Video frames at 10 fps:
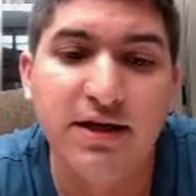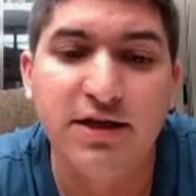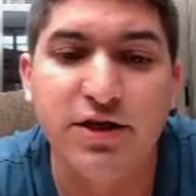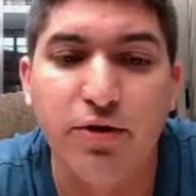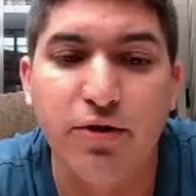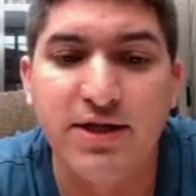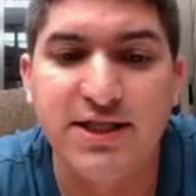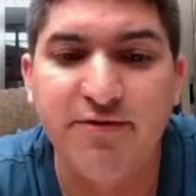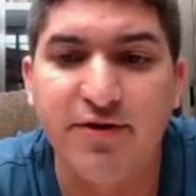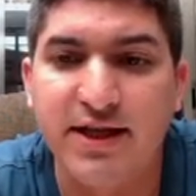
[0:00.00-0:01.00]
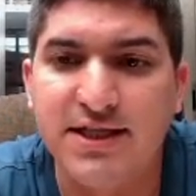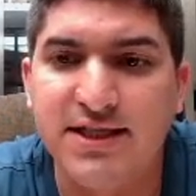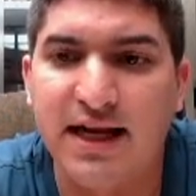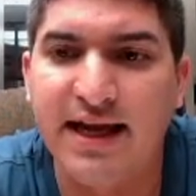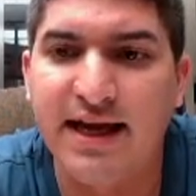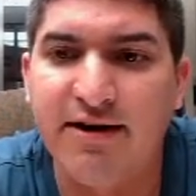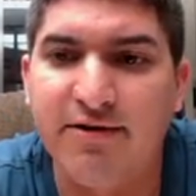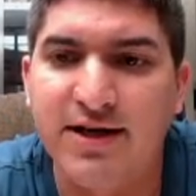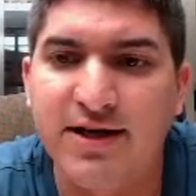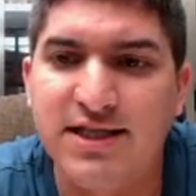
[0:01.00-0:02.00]
So you can see for this cell here,
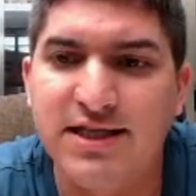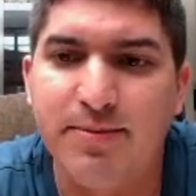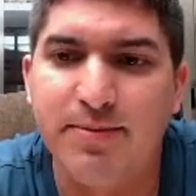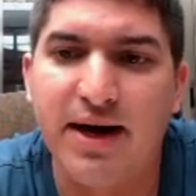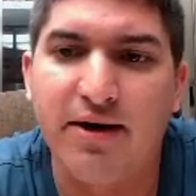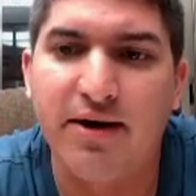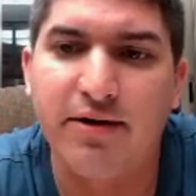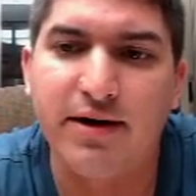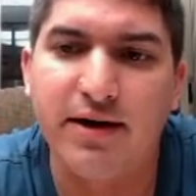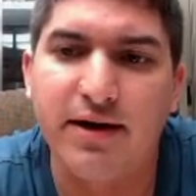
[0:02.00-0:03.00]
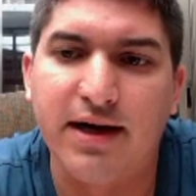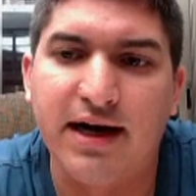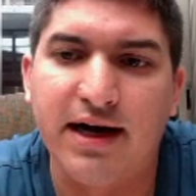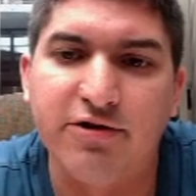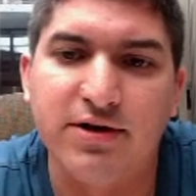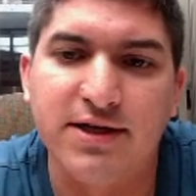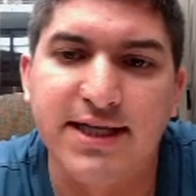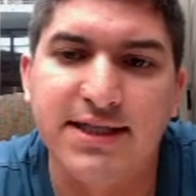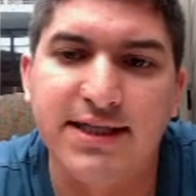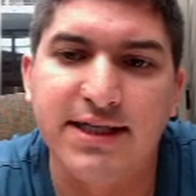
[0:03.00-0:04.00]
it's about 160 degrees
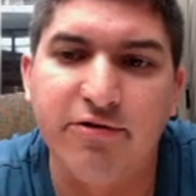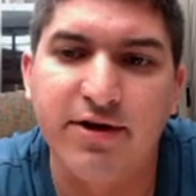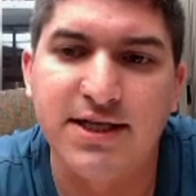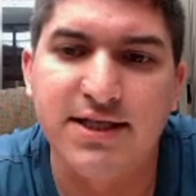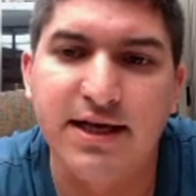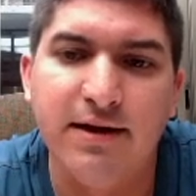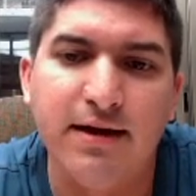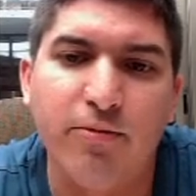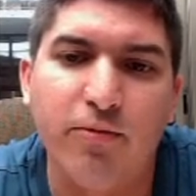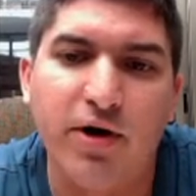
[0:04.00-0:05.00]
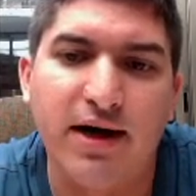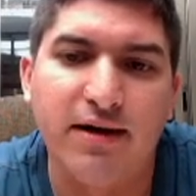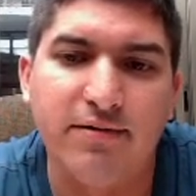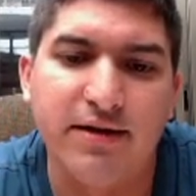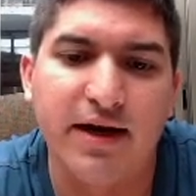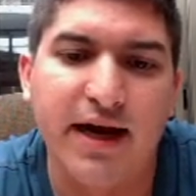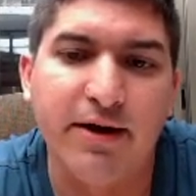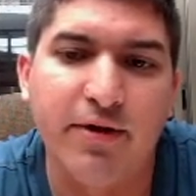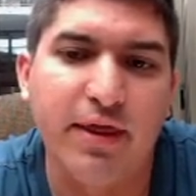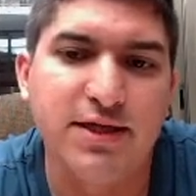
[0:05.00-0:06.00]
C, where the line width
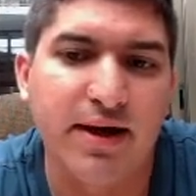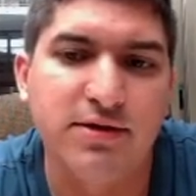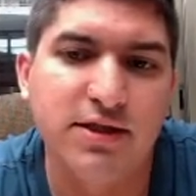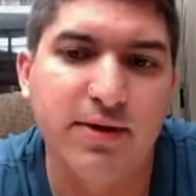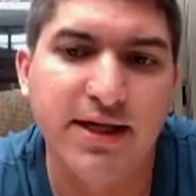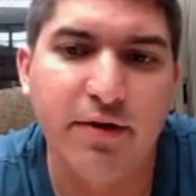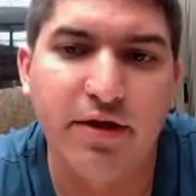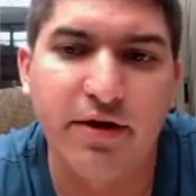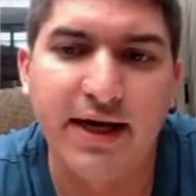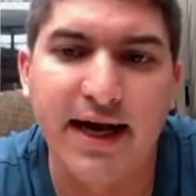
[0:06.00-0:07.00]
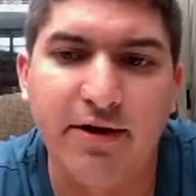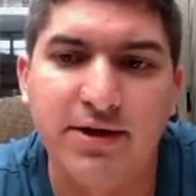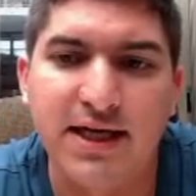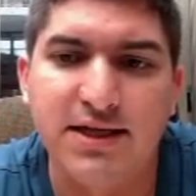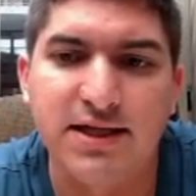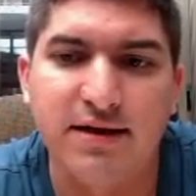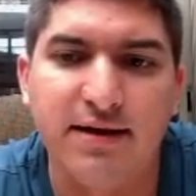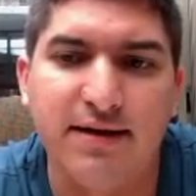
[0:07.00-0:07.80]
is about 20 or 30 nanotesla.